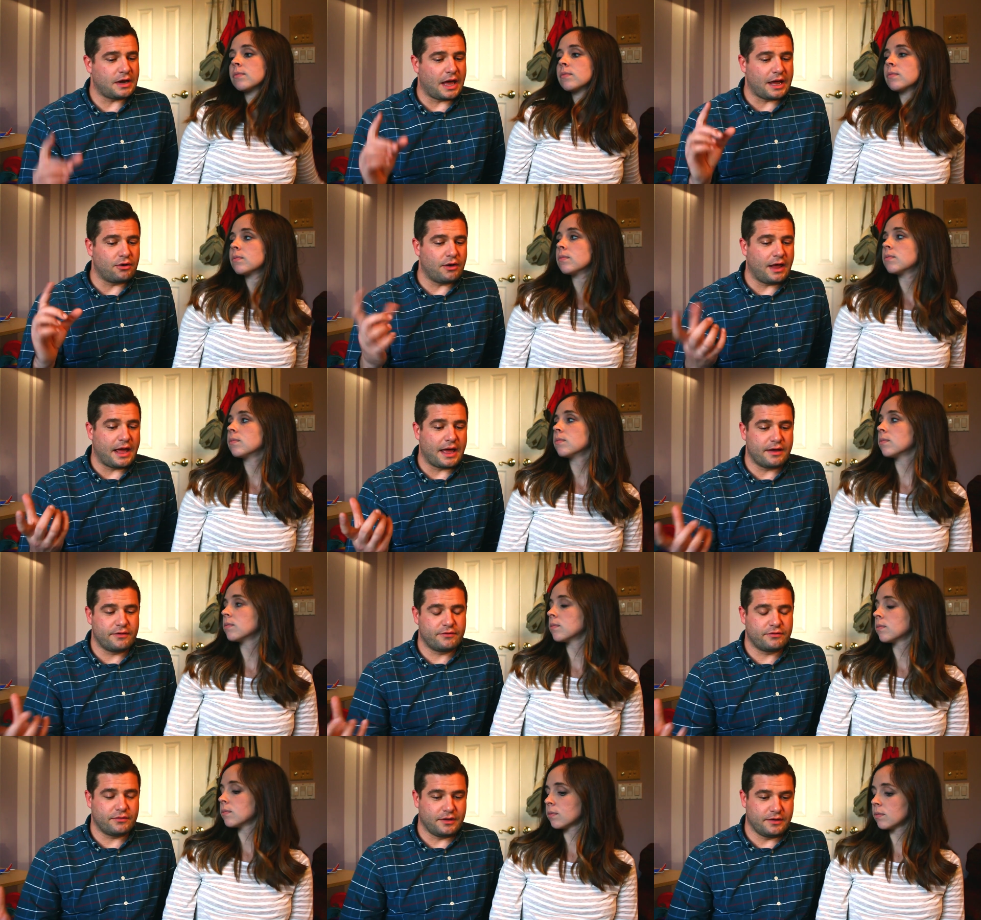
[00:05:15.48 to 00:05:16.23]
Speaker 1: one, I don't
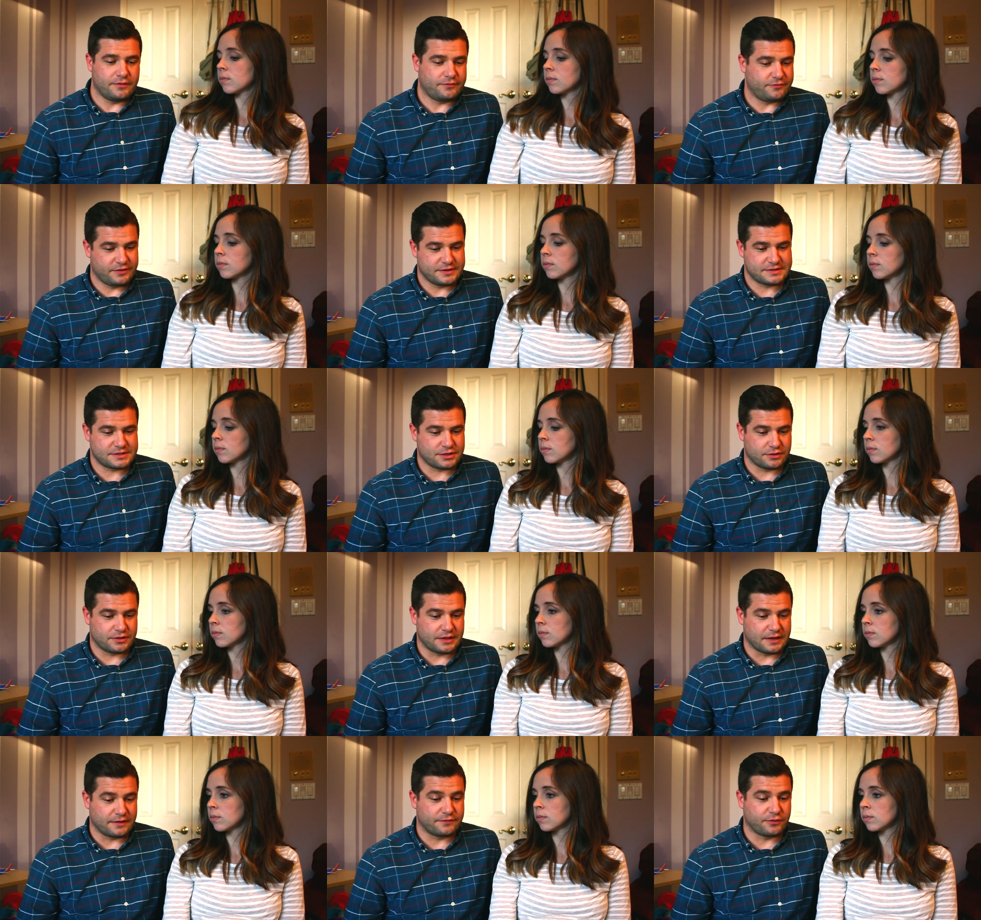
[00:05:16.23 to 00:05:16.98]
have a
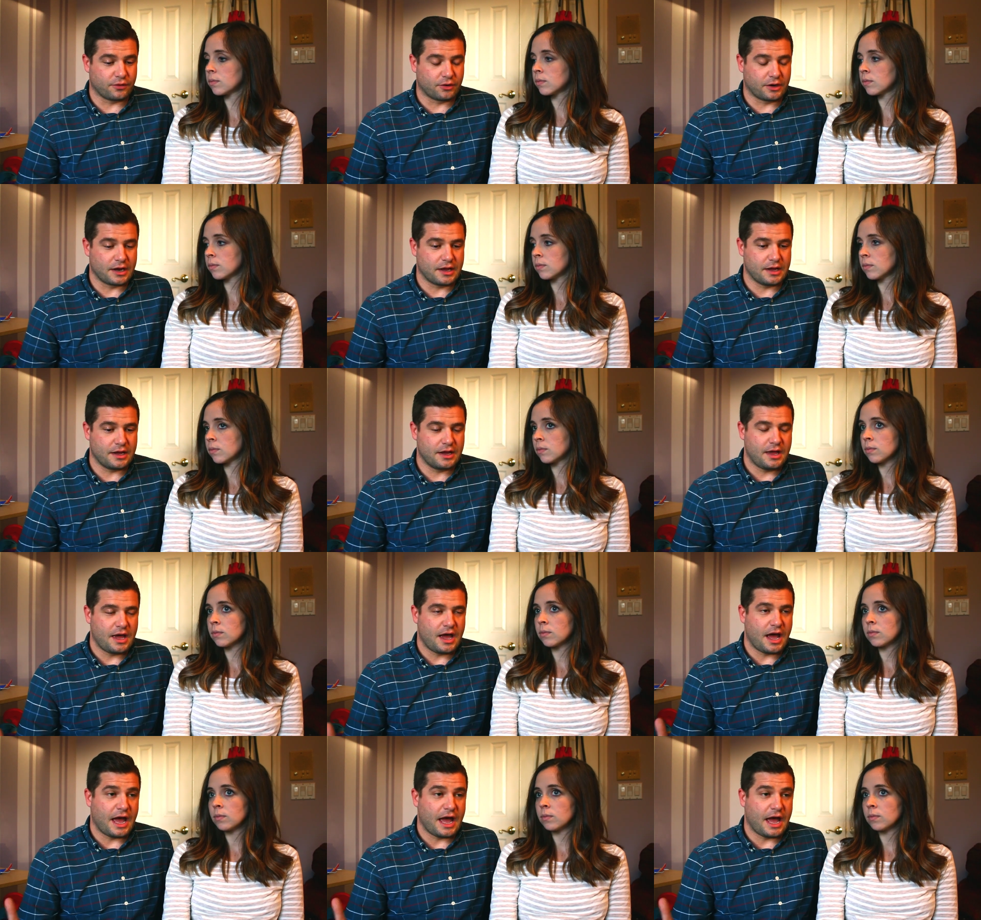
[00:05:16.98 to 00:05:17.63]
physical thing for it.